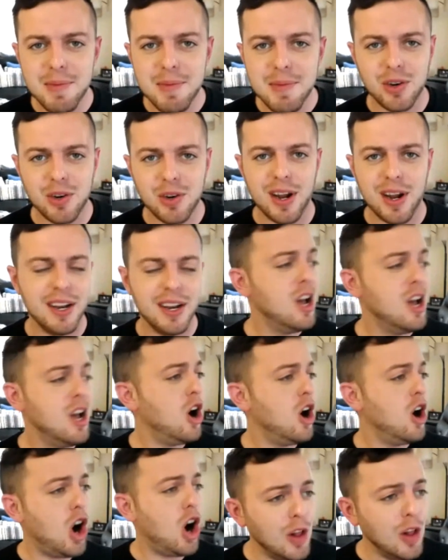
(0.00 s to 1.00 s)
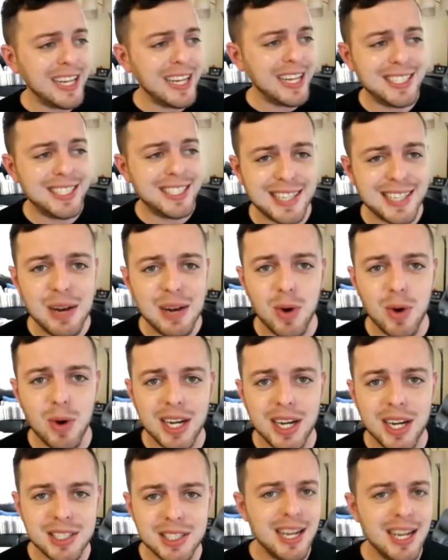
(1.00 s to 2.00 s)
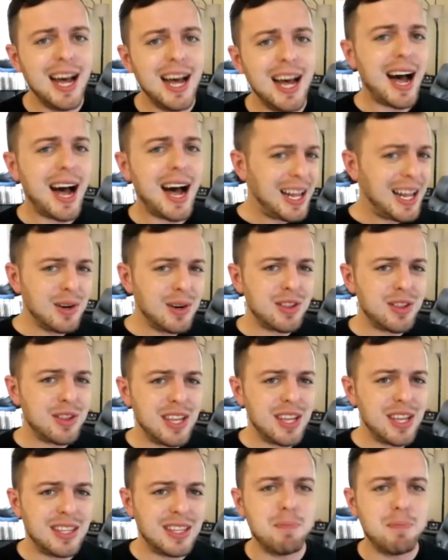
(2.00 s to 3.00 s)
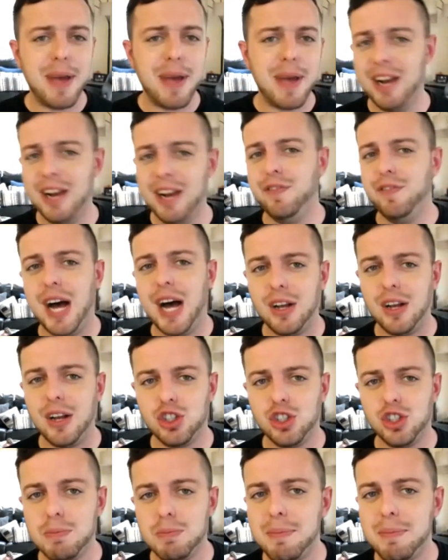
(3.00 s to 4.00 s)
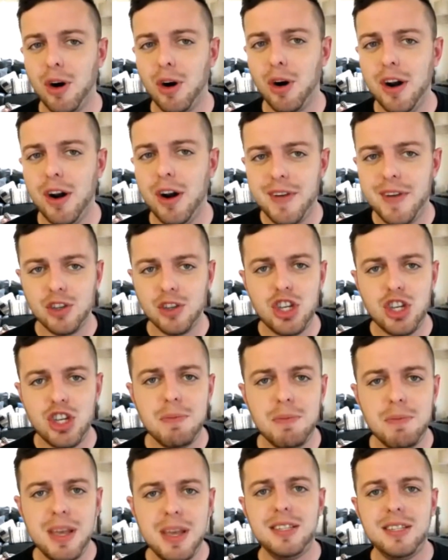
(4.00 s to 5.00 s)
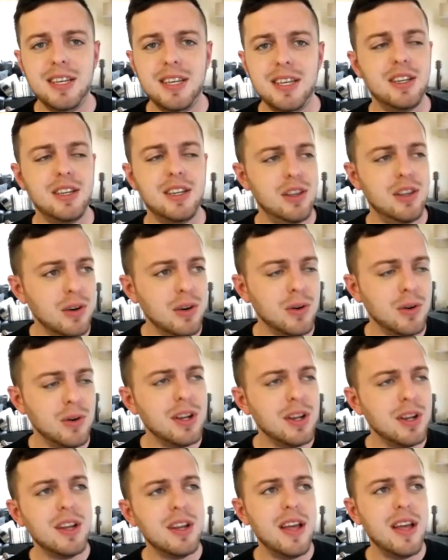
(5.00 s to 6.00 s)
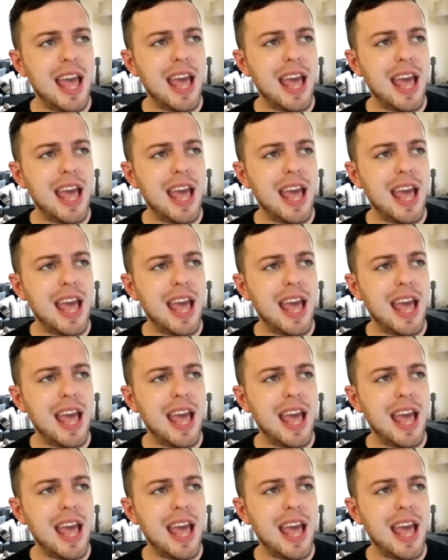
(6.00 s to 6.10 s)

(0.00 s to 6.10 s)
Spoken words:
Democrat. All I said was, I don't think that pedophiles should be part of LGBTQ,